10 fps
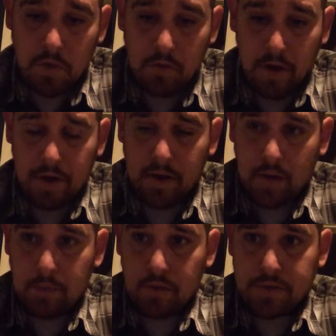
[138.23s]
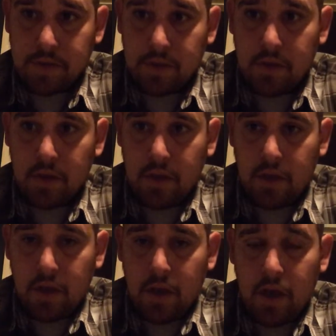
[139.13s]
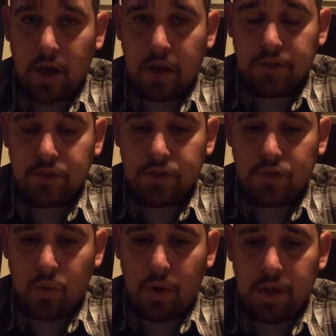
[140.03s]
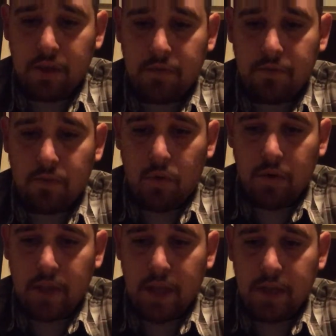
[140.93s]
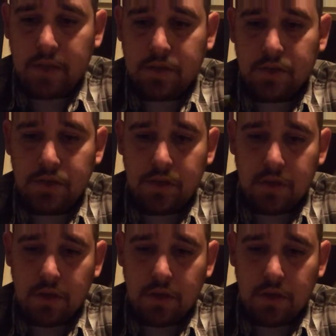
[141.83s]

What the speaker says: Right here I'm using 24 gauge.